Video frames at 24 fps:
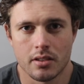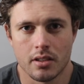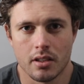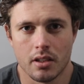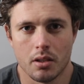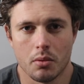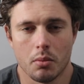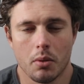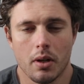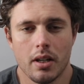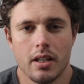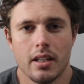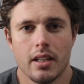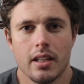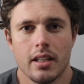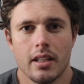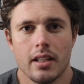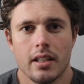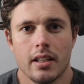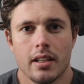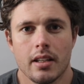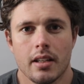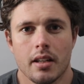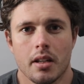The one
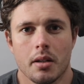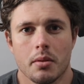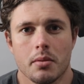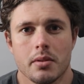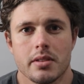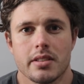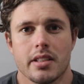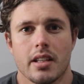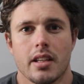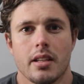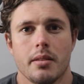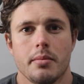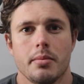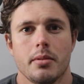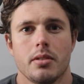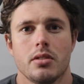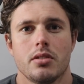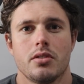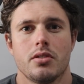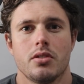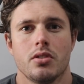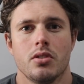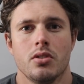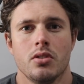day I was able
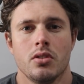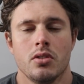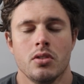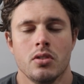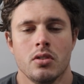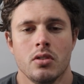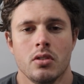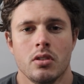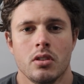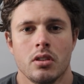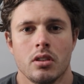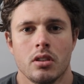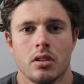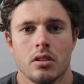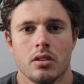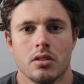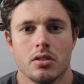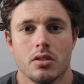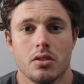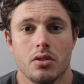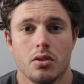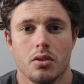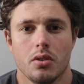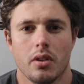
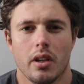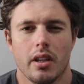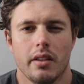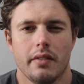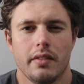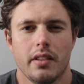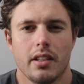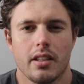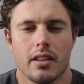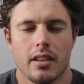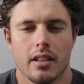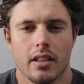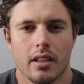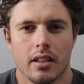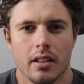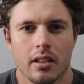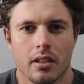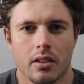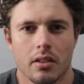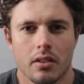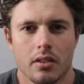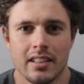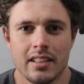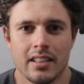to do everything,
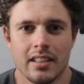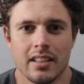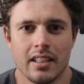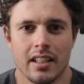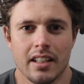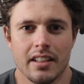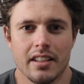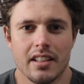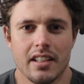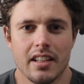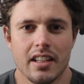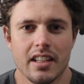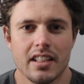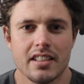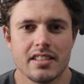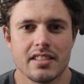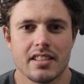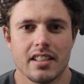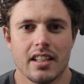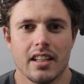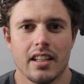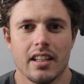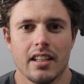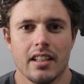and the next
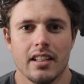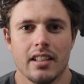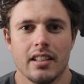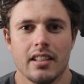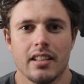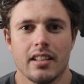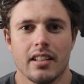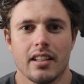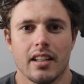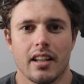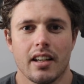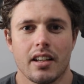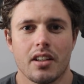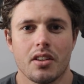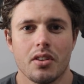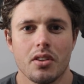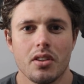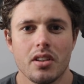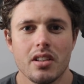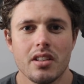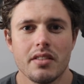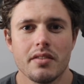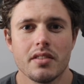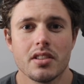day I
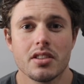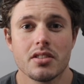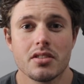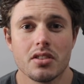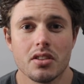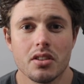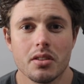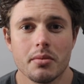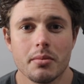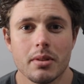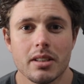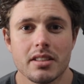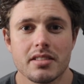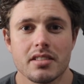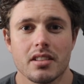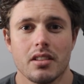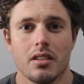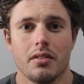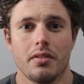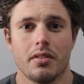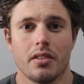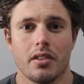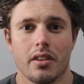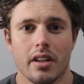couldn't even turn
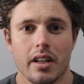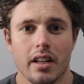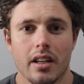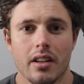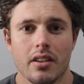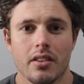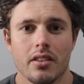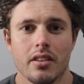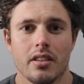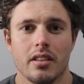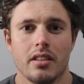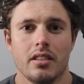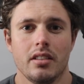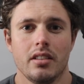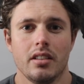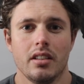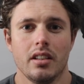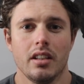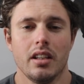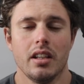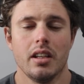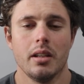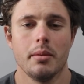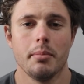myself around
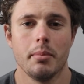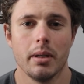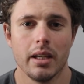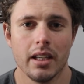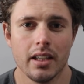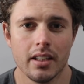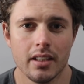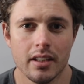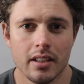in a bed,